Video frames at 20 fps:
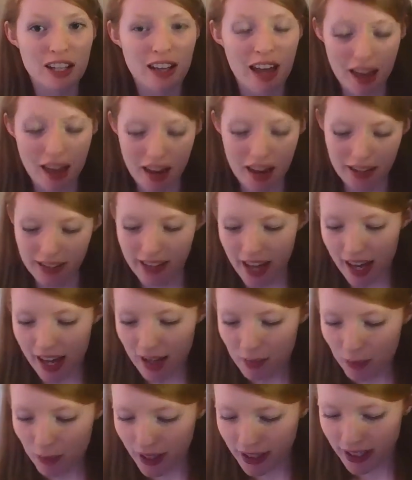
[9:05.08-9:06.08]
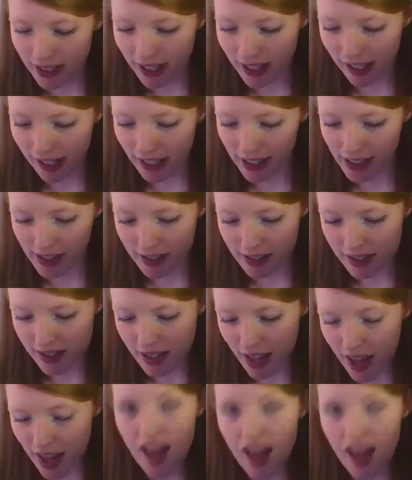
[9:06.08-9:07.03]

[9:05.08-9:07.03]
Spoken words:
and that one is